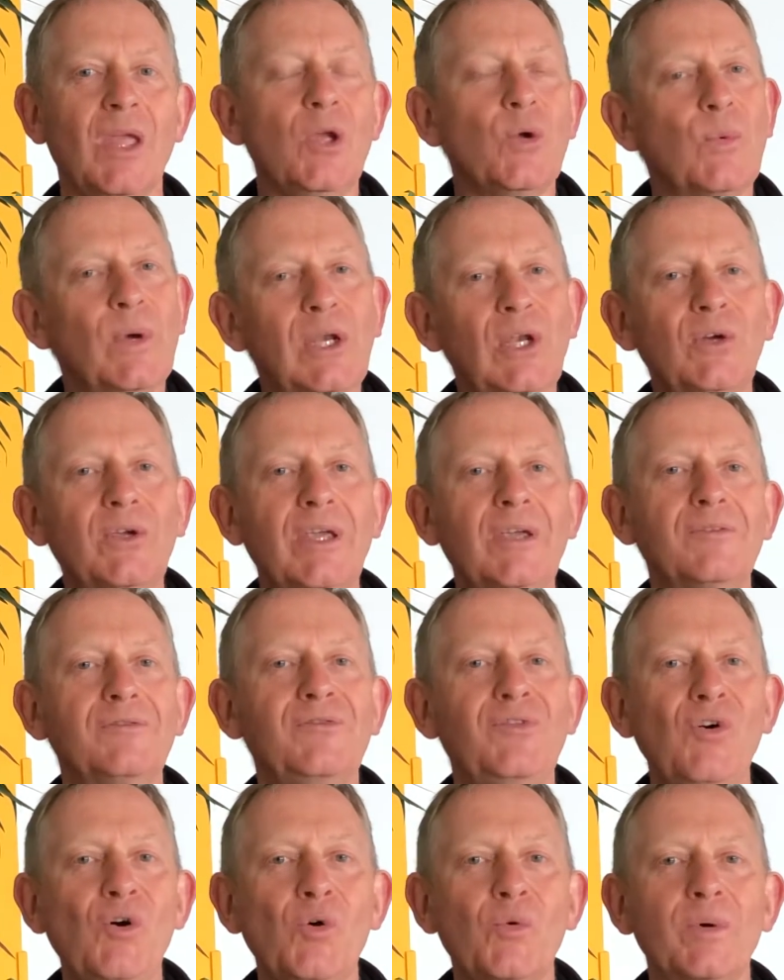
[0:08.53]
We're looking
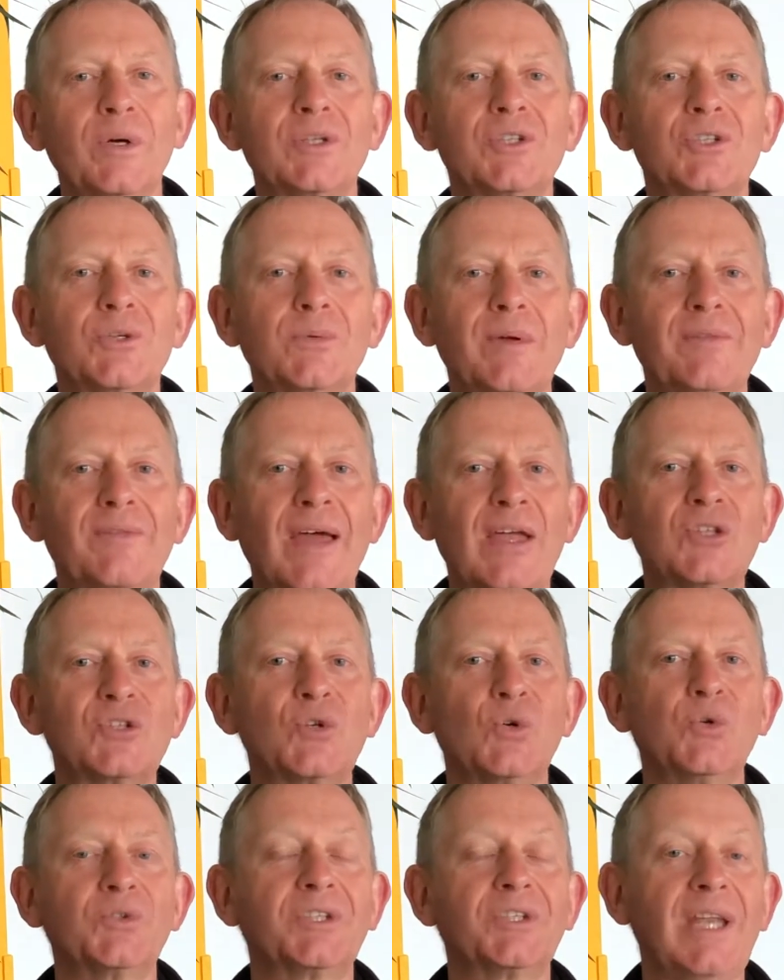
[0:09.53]
forward to Yvette's
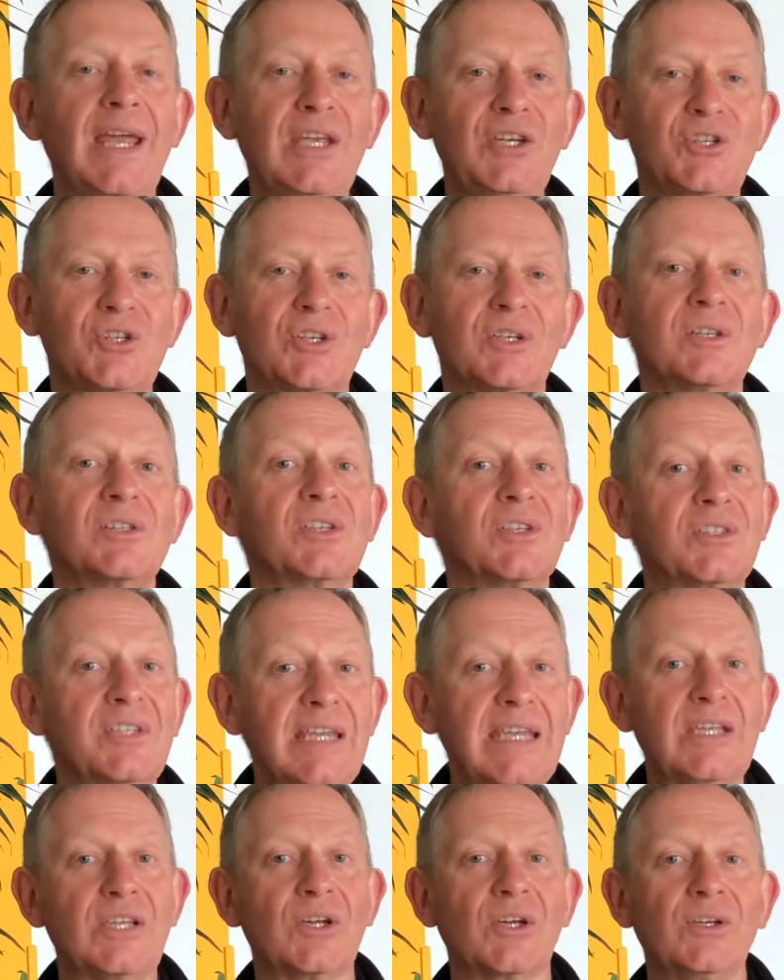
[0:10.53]
ordination as a
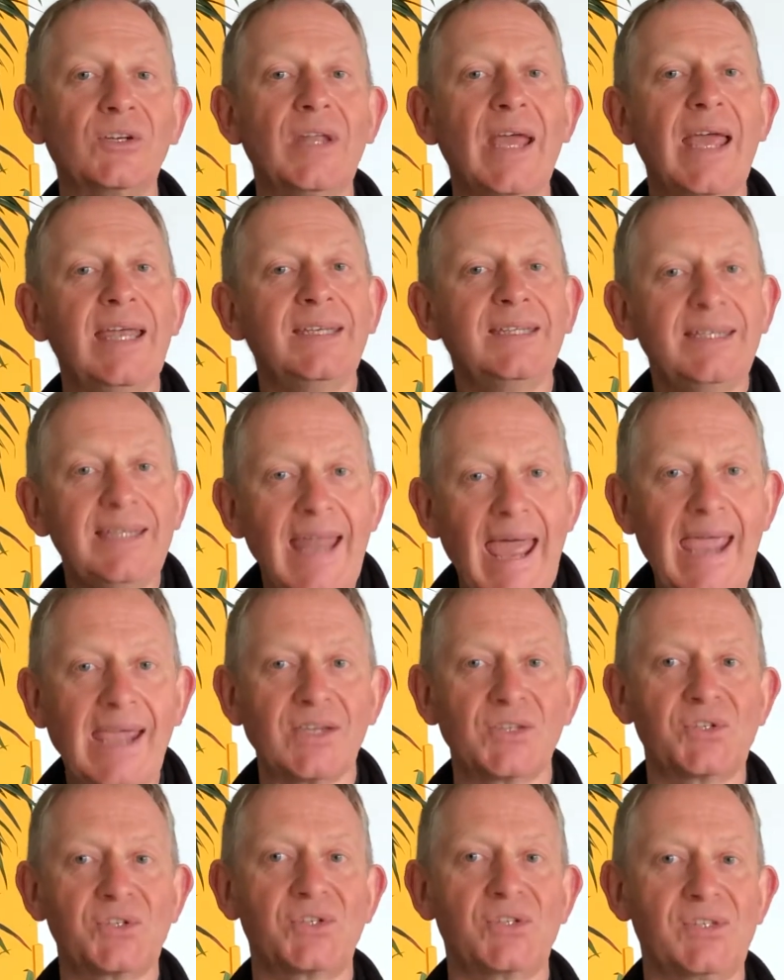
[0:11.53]
deacon
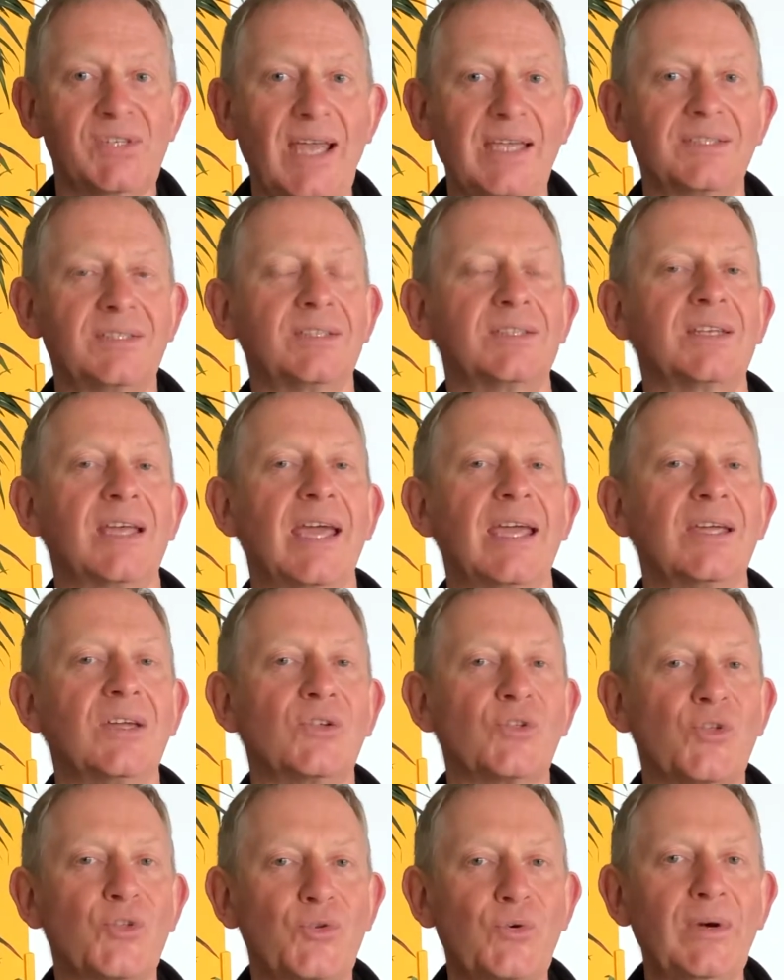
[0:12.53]
next Saturday
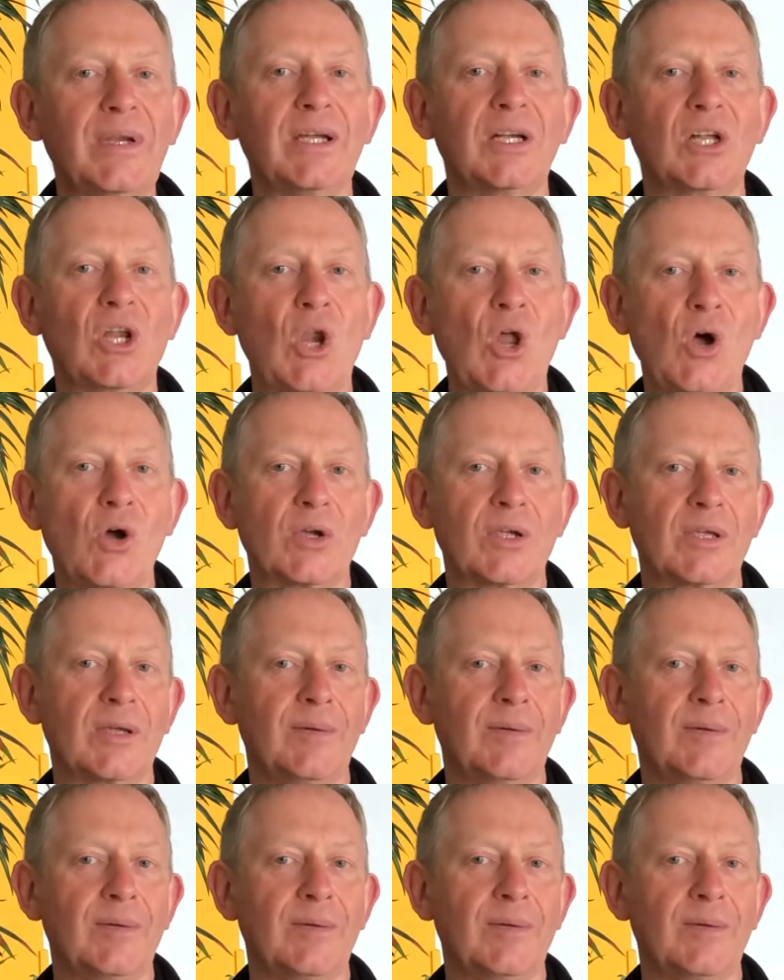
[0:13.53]
at 3 o'clock.